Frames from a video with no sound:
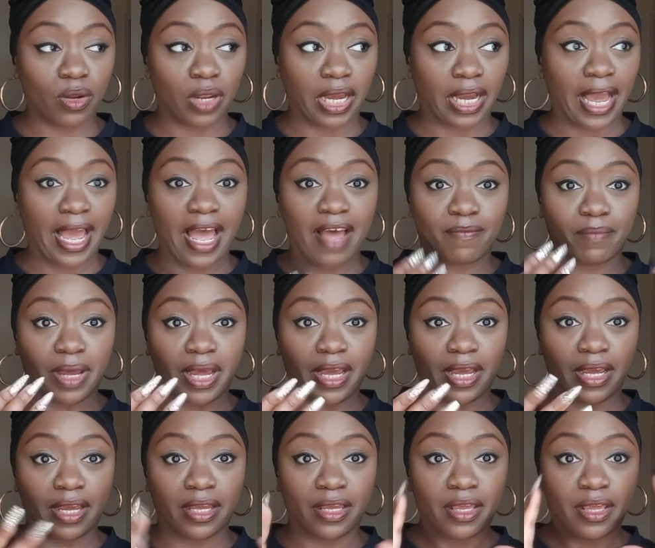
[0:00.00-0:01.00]
Like I have
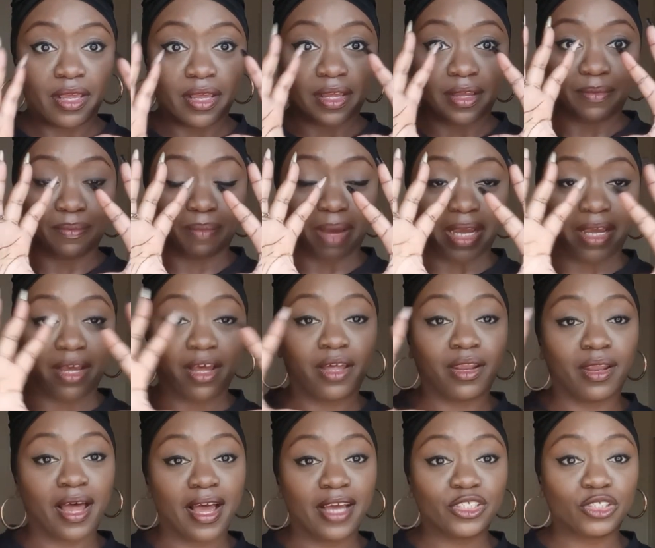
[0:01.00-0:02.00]
my, my
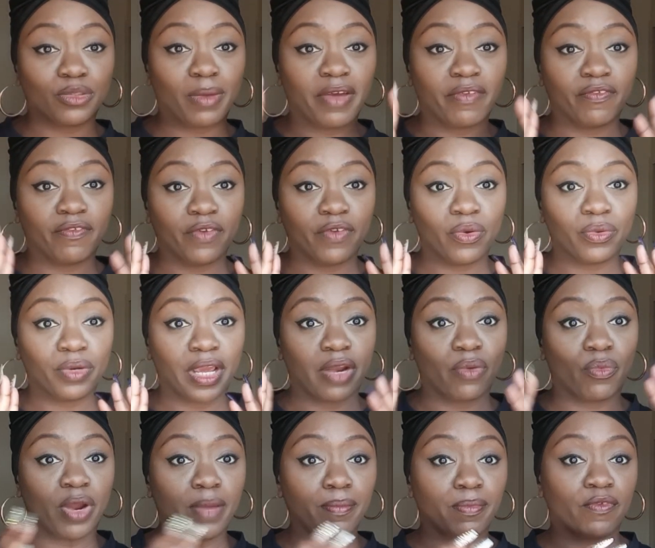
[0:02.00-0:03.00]
collage on my phone, and
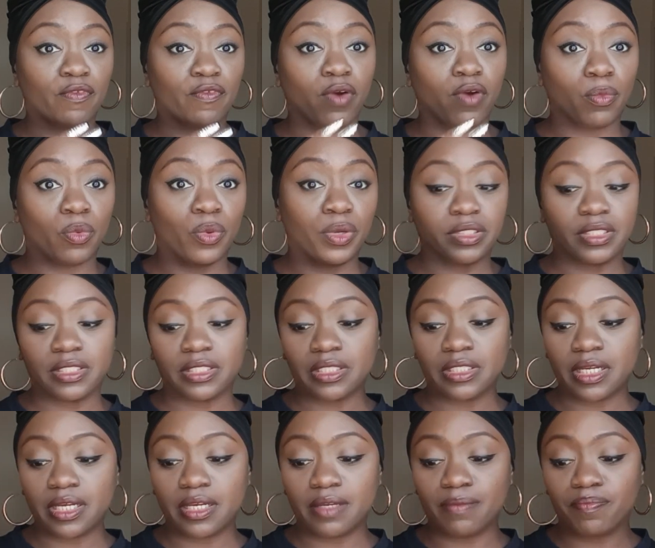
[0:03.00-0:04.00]
right before I'm going to
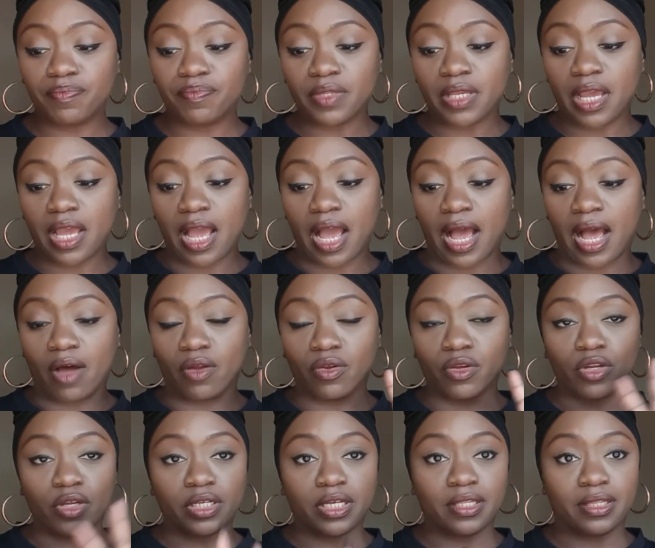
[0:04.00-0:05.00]
sleep, I'll
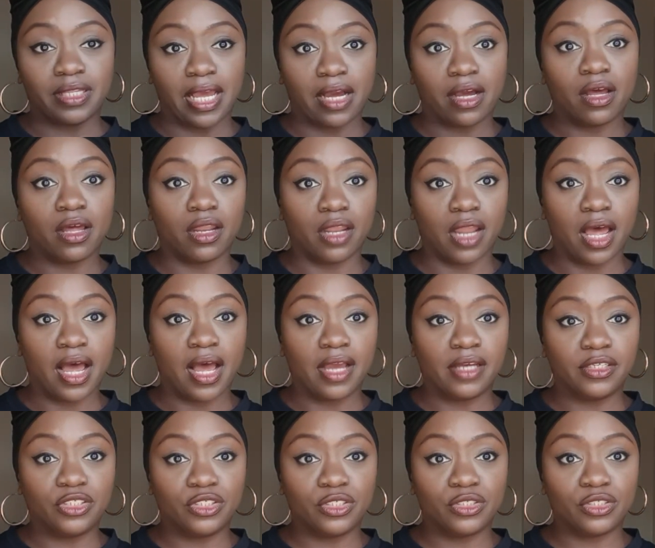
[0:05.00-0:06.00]
look at that
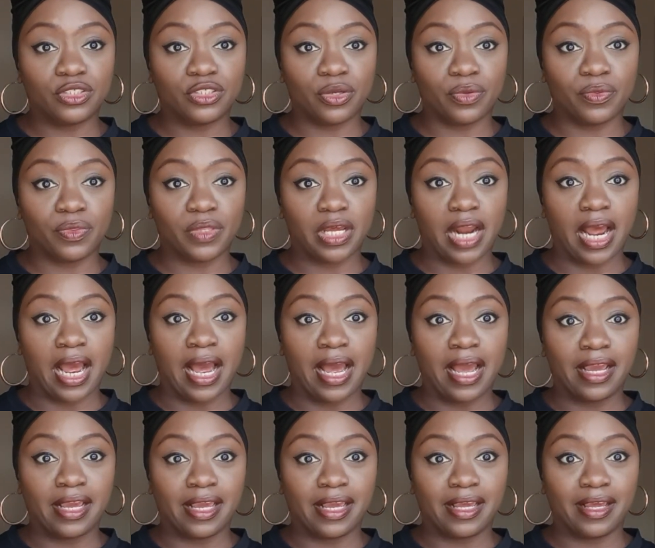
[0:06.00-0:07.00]
collage so that
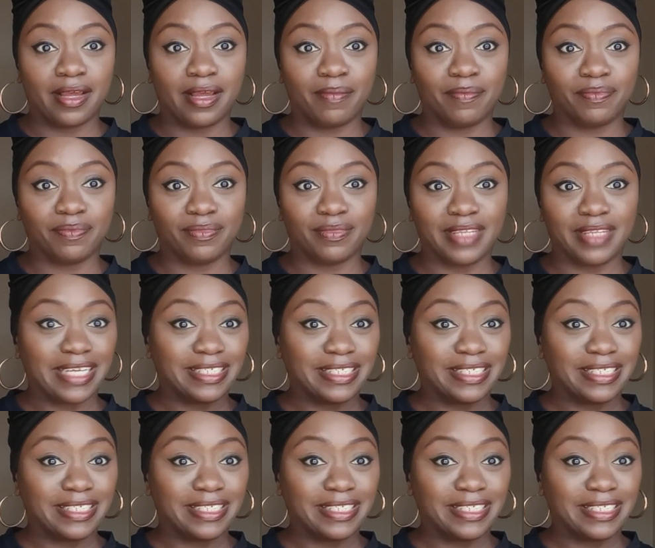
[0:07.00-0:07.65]
I am, that's the